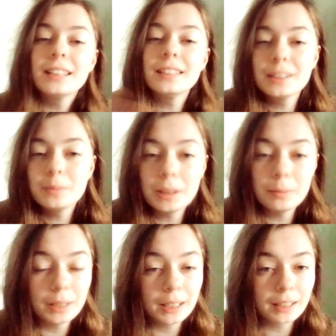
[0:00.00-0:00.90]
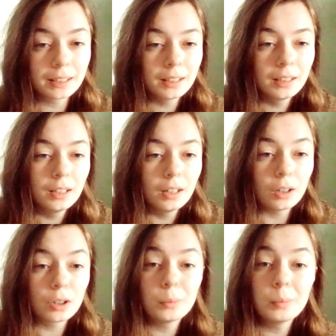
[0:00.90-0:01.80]
this is me being
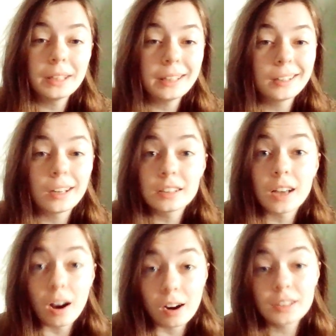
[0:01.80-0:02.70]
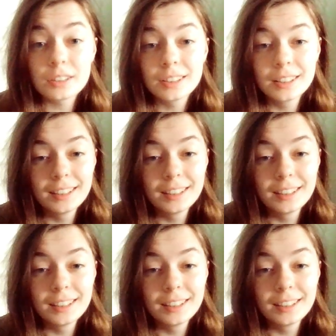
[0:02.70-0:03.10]
a complete and utter arse,